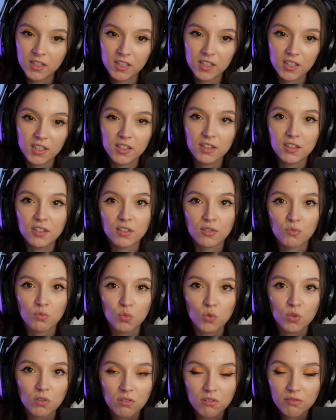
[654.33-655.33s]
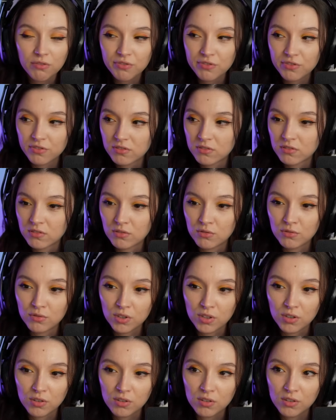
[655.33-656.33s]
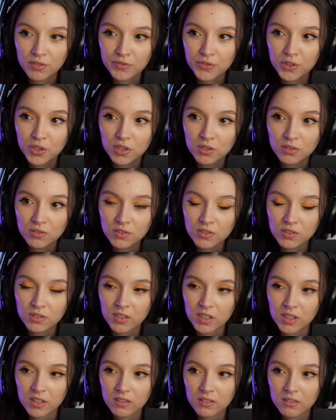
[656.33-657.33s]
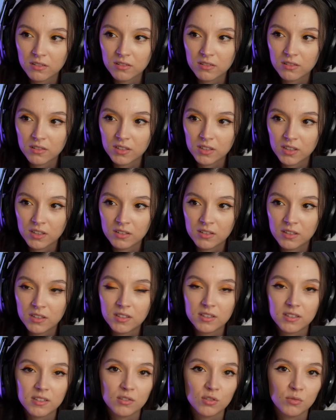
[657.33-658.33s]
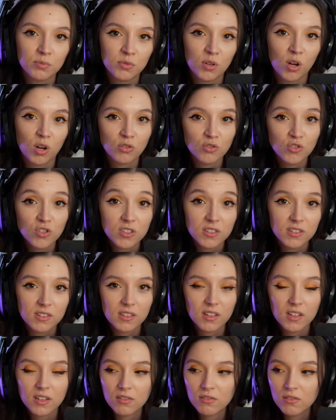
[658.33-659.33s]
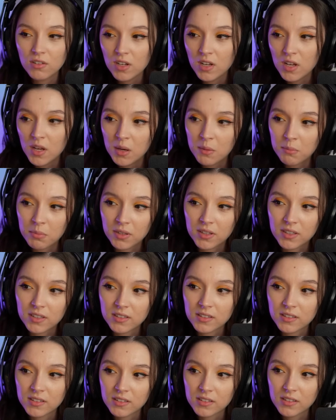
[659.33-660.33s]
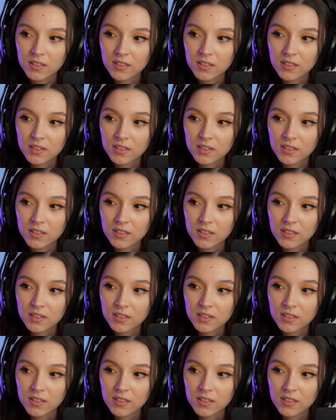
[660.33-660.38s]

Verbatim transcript: inner wolf doing all of those, like in his subconscious now. Because